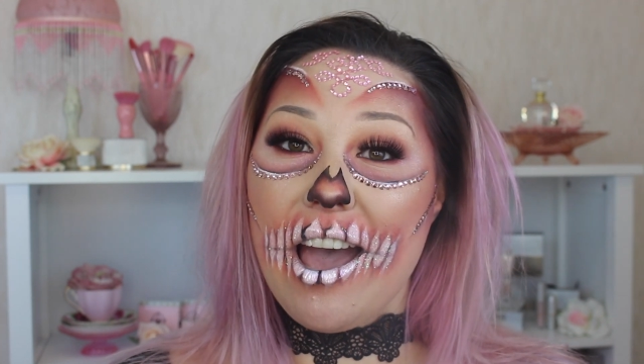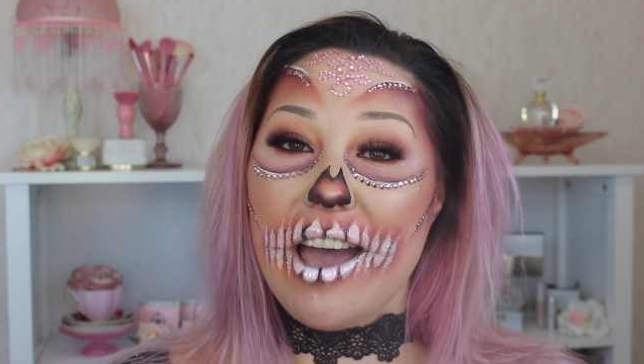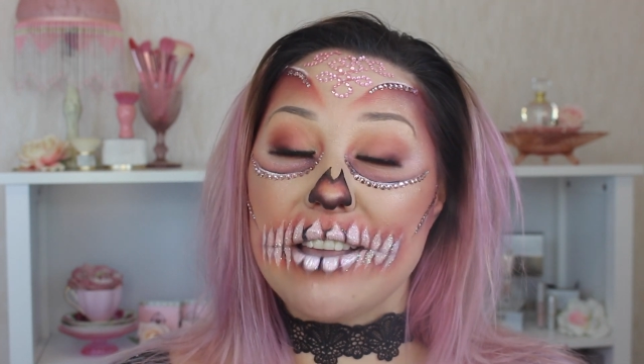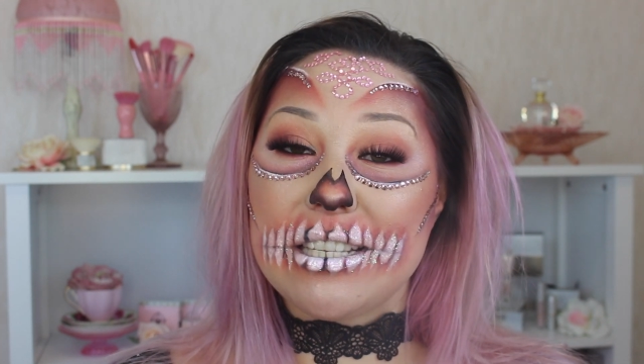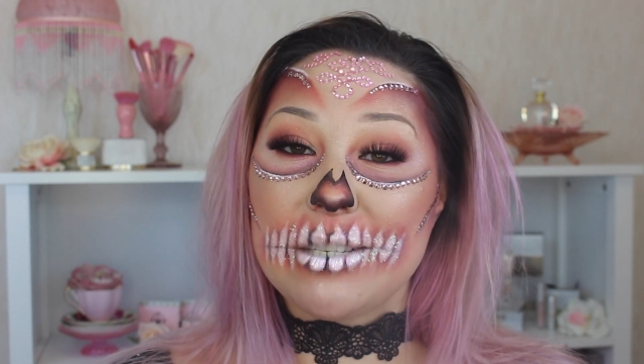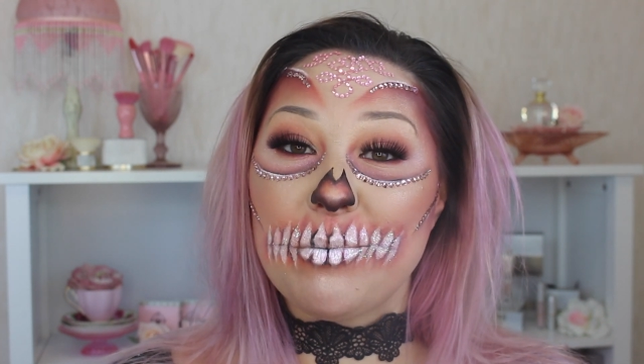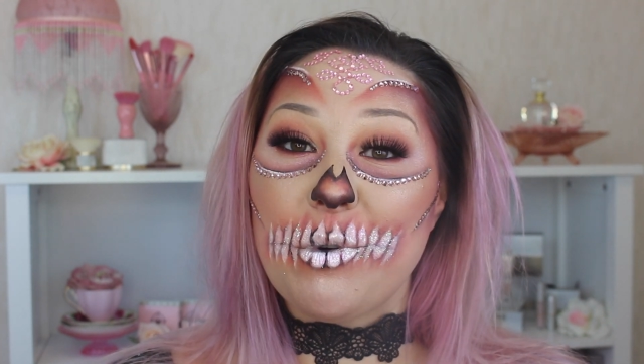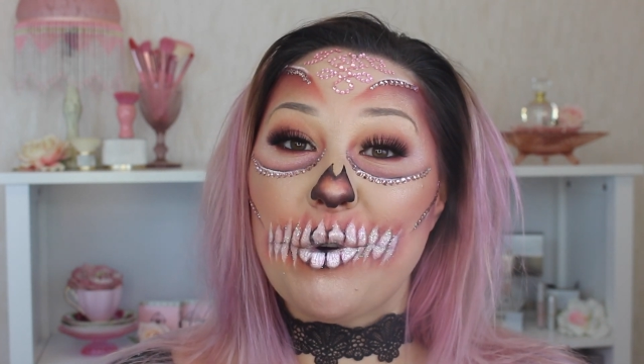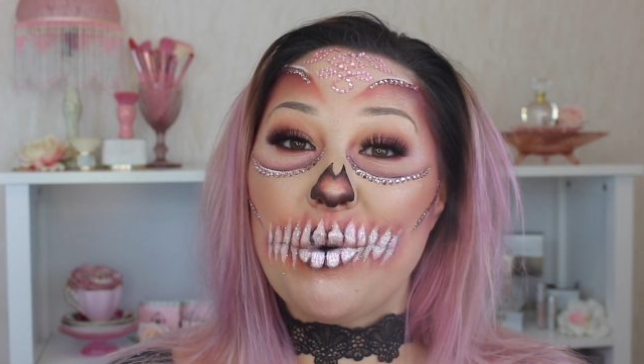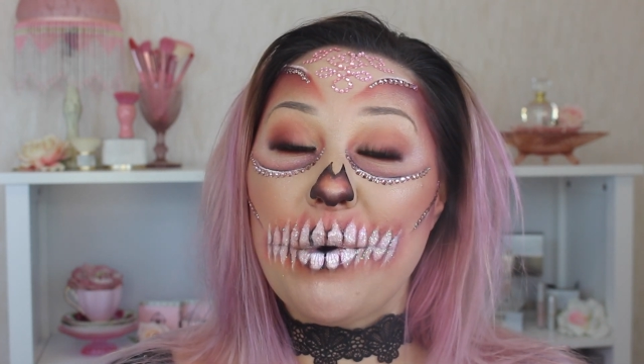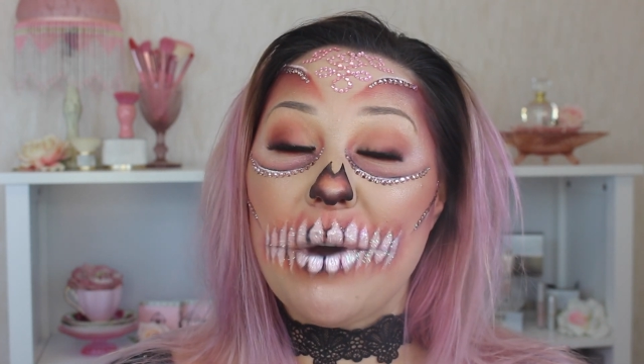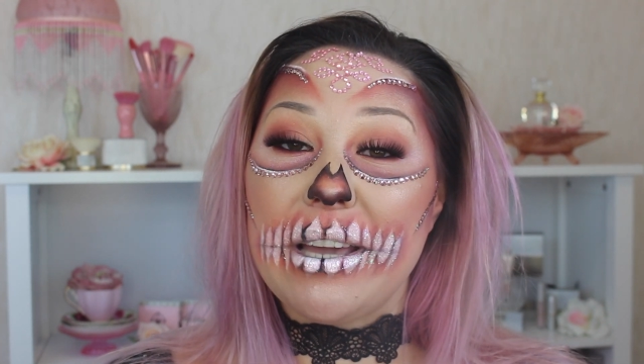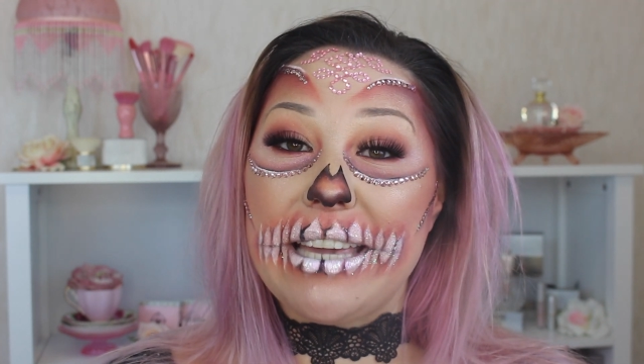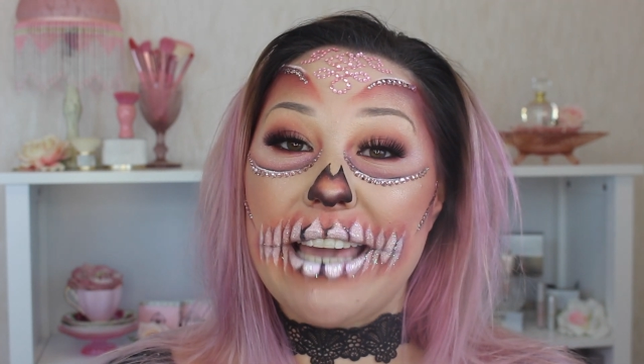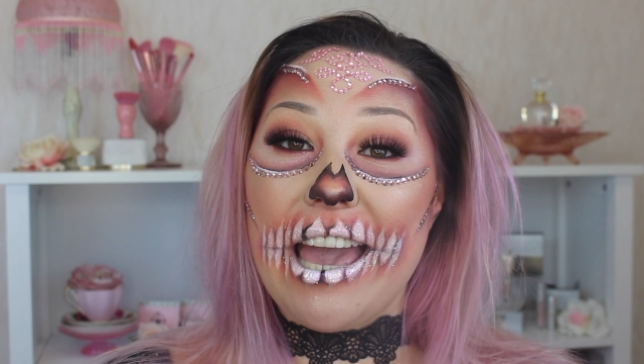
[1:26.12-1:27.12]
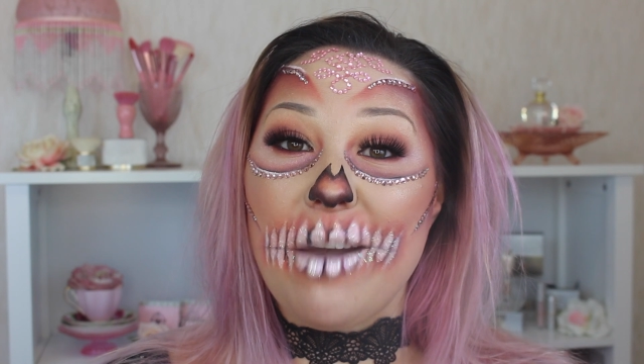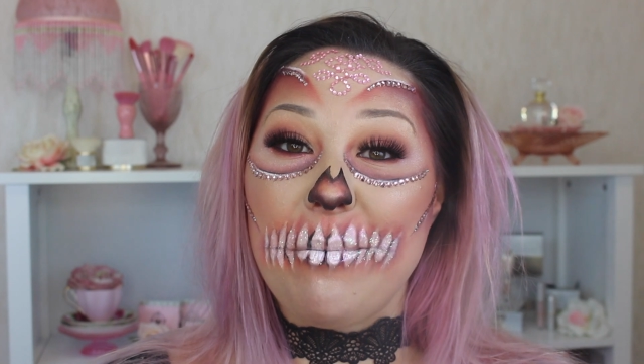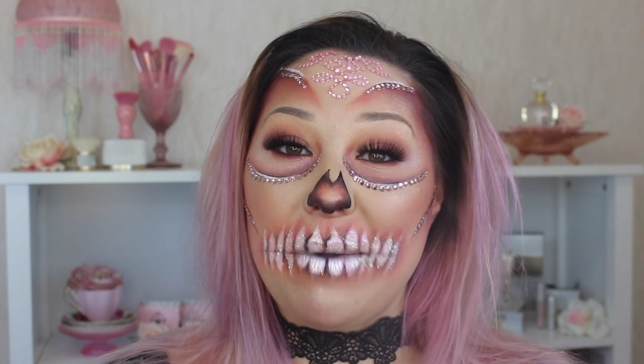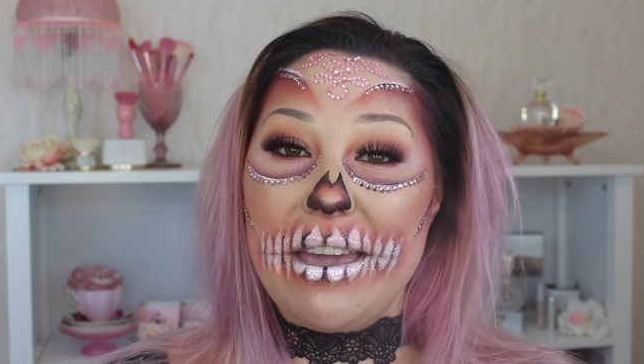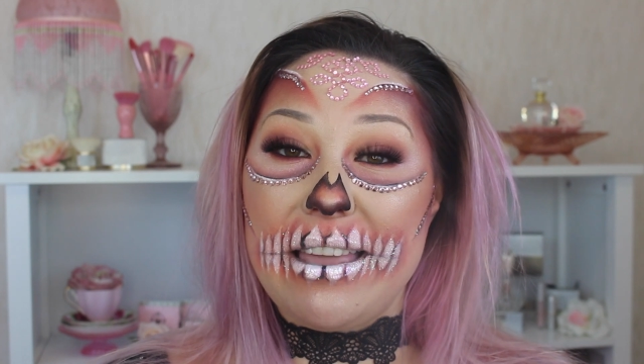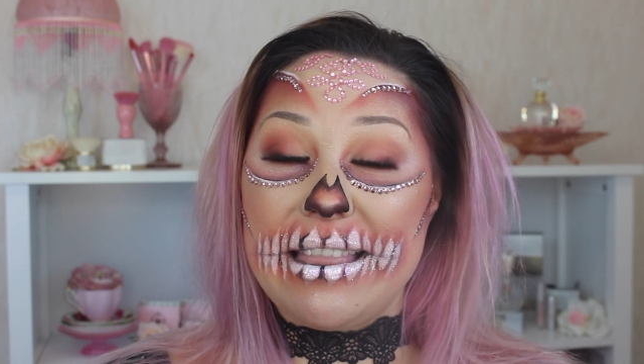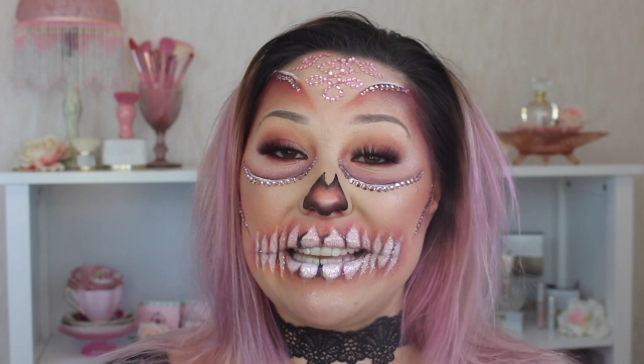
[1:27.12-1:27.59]
a small gap
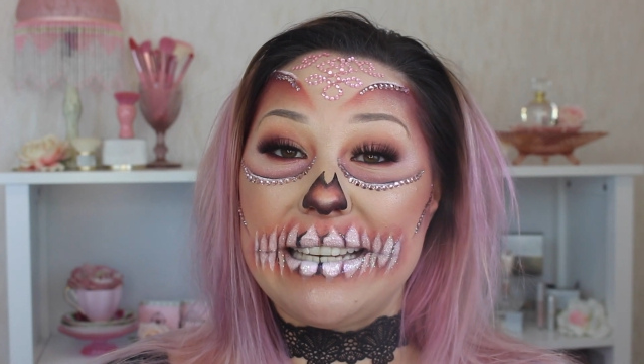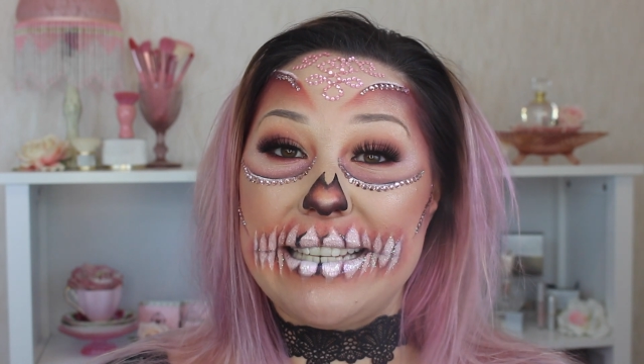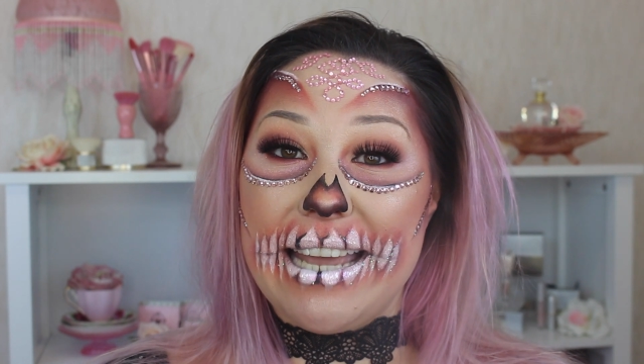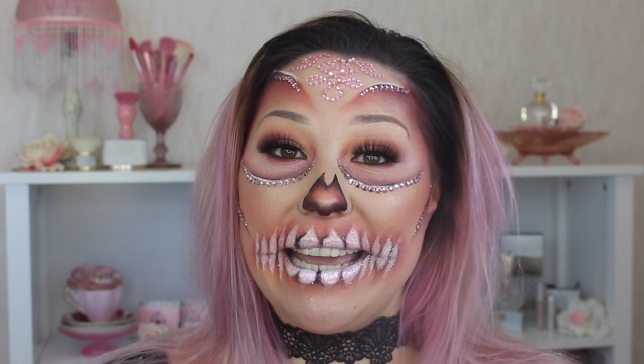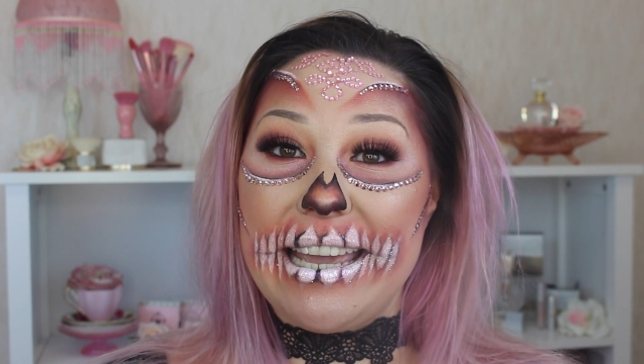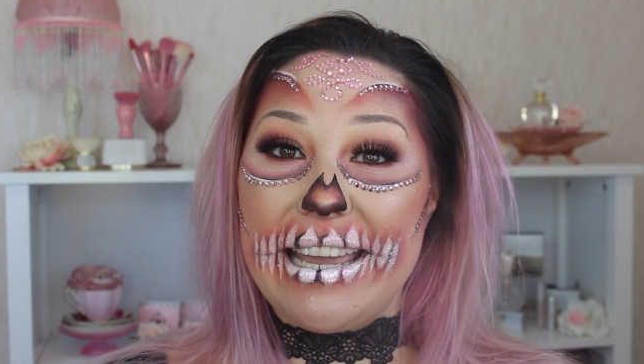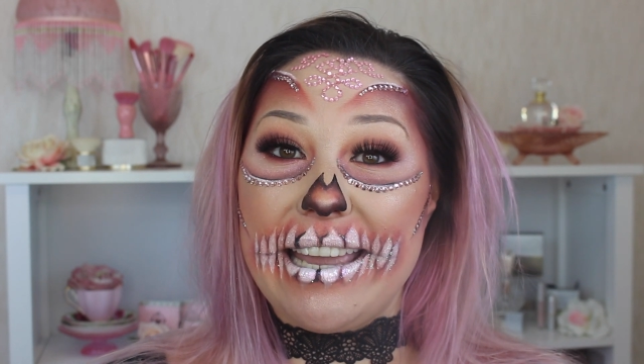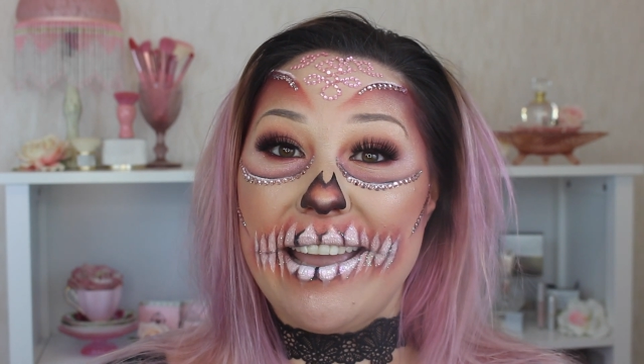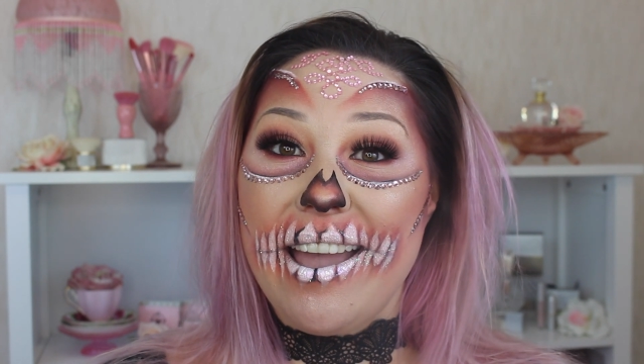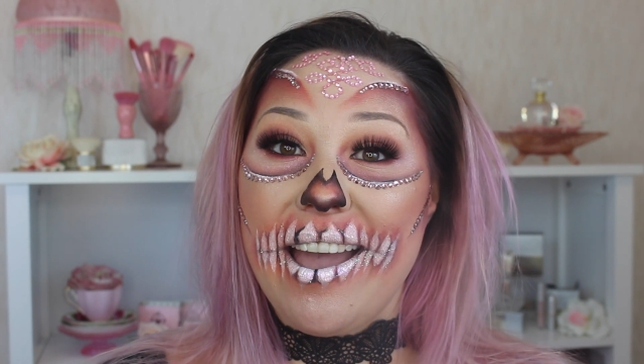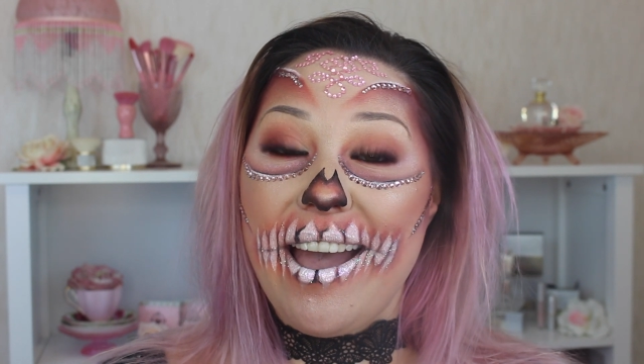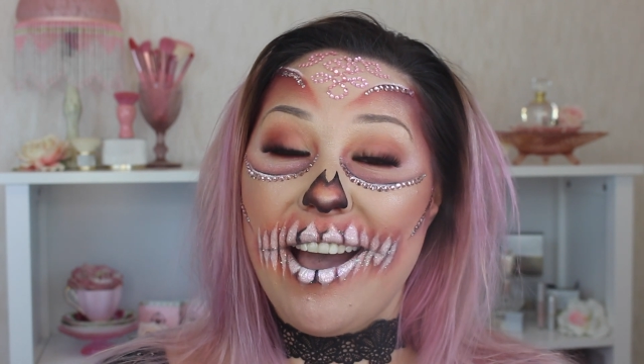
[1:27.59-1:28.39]
in the day